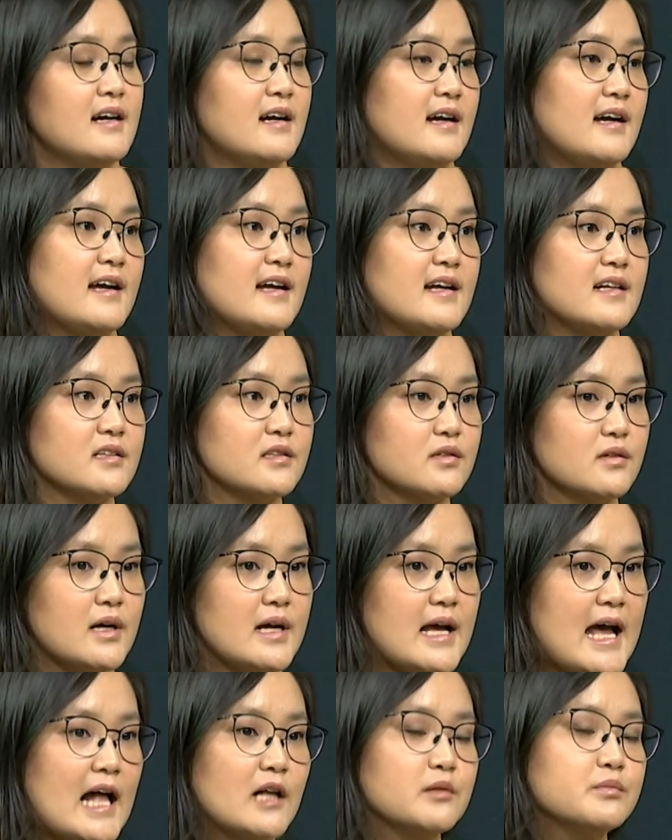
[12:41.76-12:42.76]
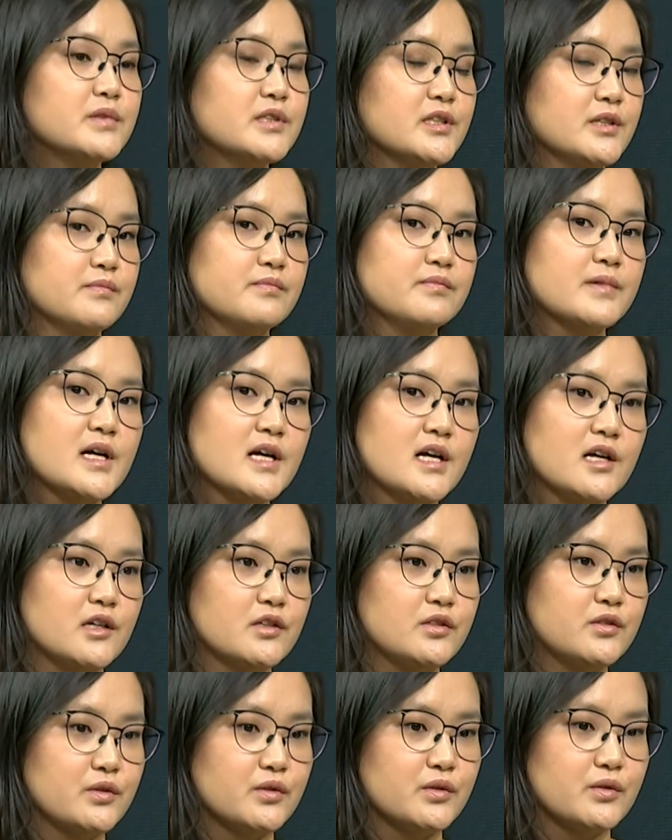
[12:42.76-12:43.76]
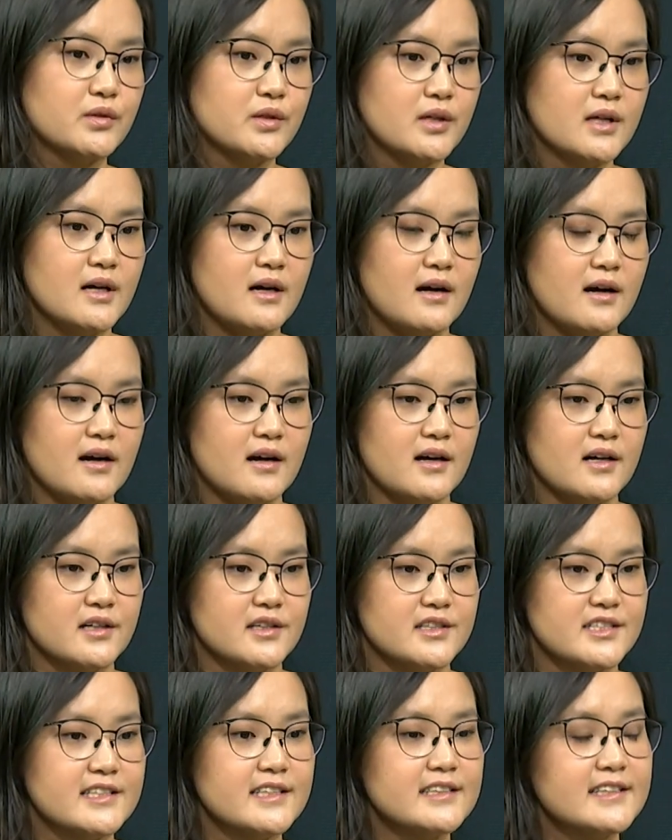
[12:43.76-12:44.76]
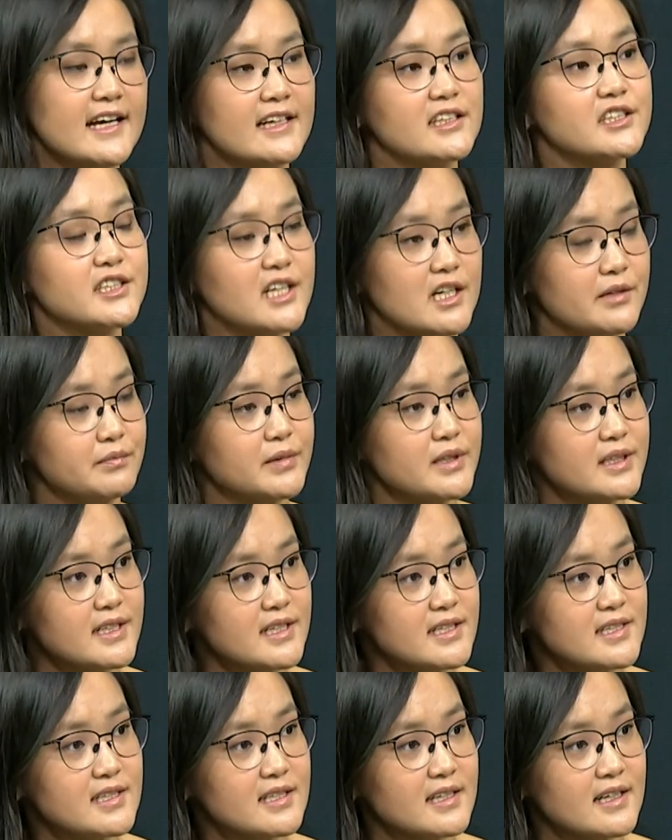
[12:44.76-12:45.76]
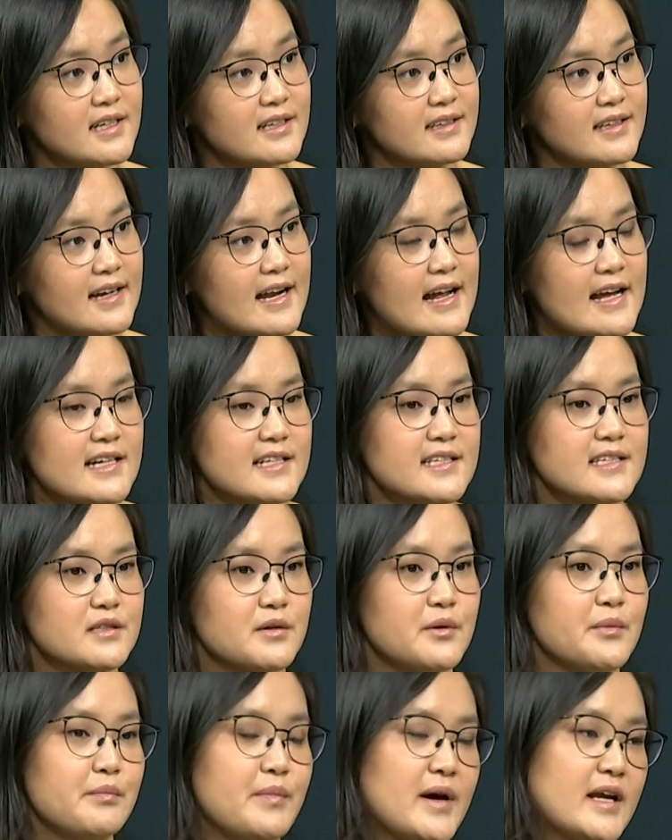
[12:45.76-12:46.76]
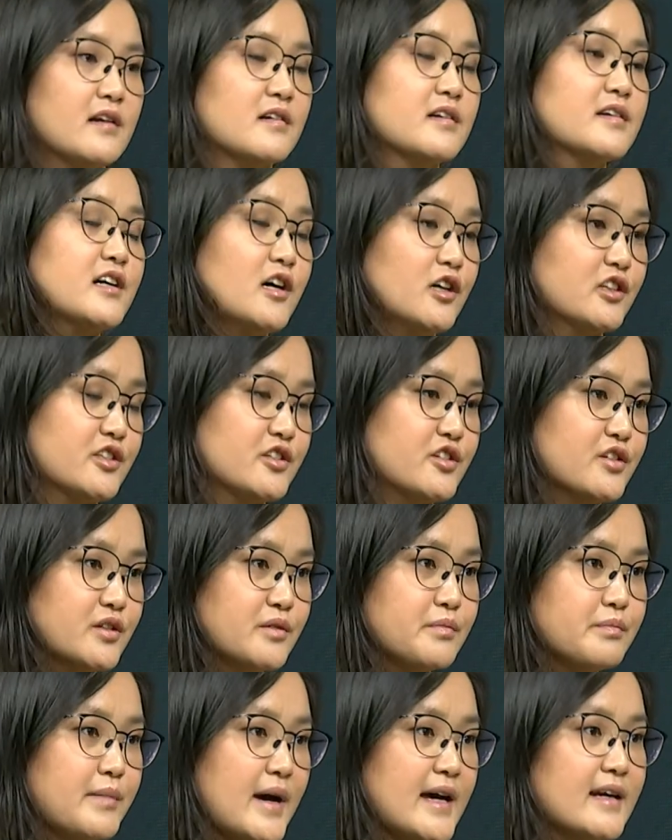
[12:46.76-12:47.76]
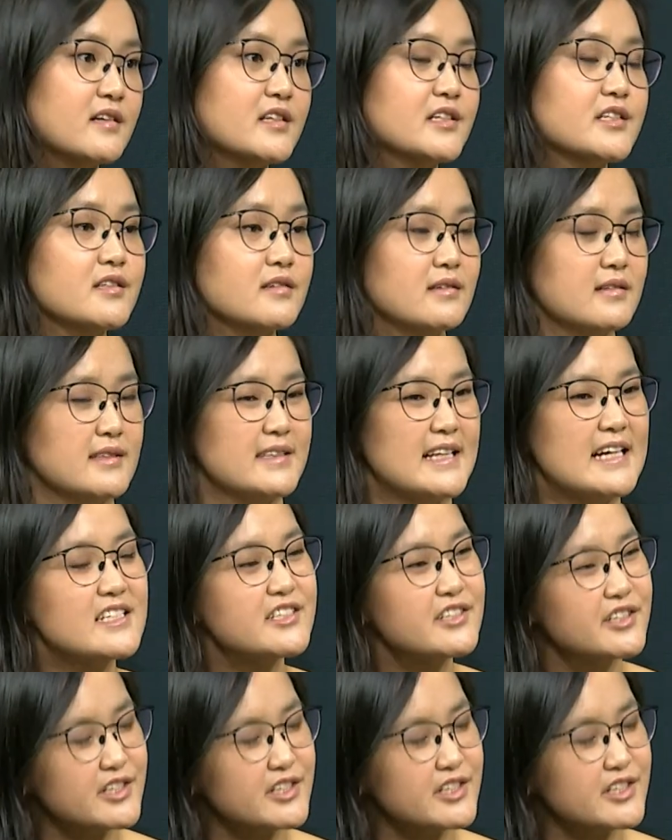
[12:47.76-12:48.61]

and help them to select companies that has better culture, lesser